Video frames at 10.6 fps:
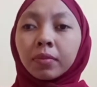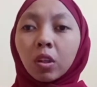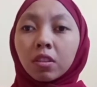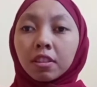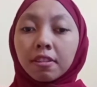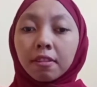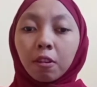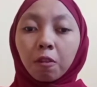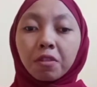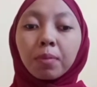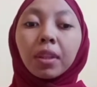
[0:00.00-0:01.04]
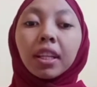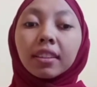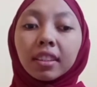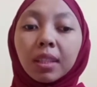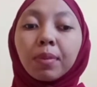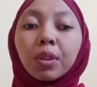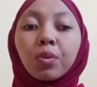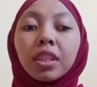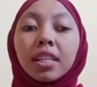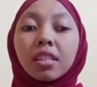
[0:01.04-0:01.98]
or of similarity
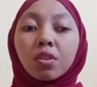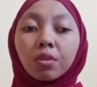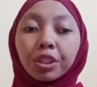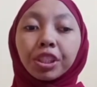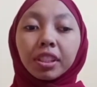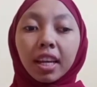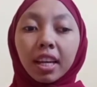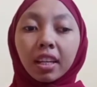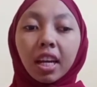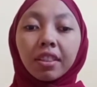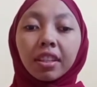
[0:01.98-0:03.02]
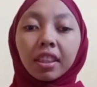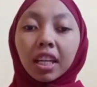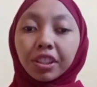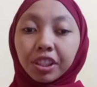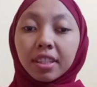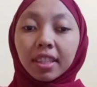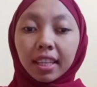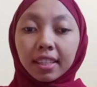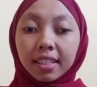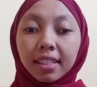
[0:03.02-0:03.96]
between the source text and the target
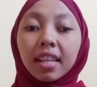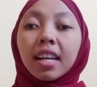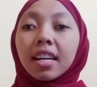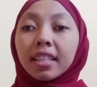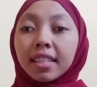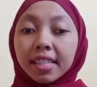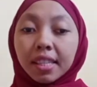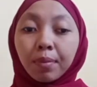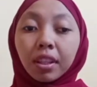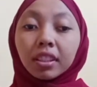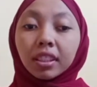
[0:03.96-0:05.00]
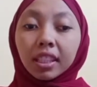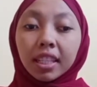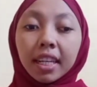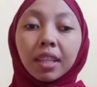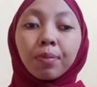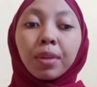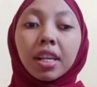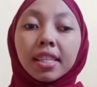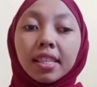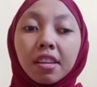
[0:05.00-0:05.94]
text. This similarity can be
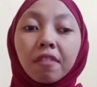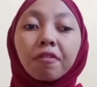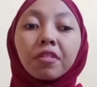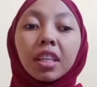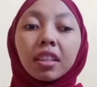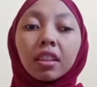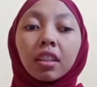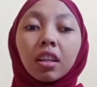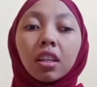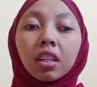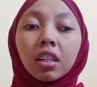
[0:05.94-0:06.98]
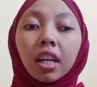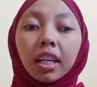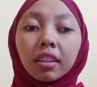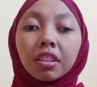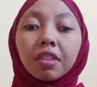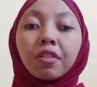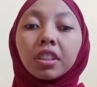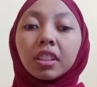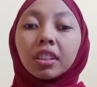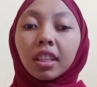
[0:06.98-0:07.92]
achieved at
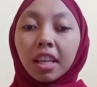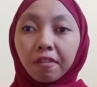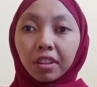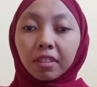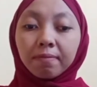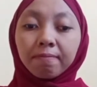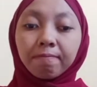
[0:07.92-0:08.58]
different level.